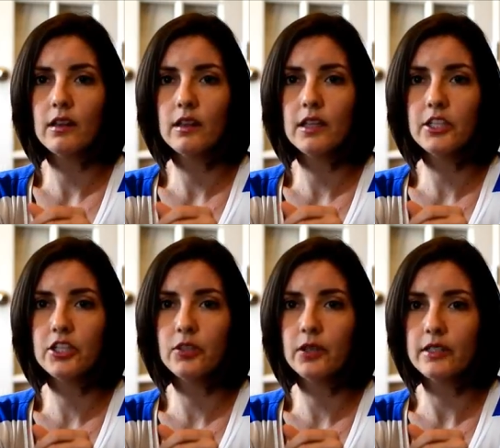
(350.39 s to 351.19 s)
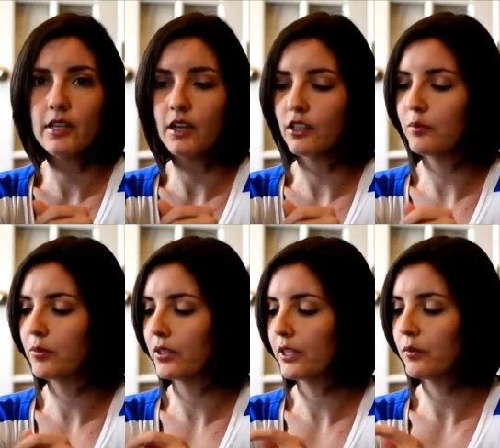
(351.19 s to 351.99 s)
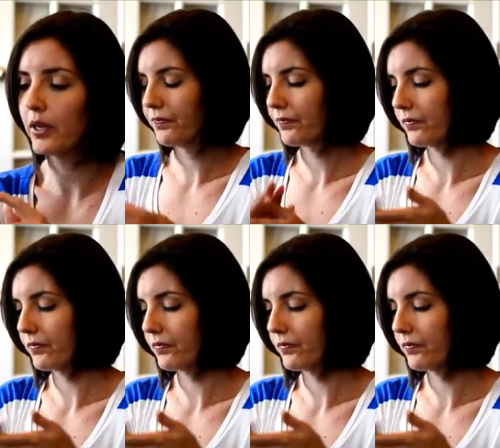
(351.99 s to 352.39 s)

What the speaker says: this shoe has held up really well.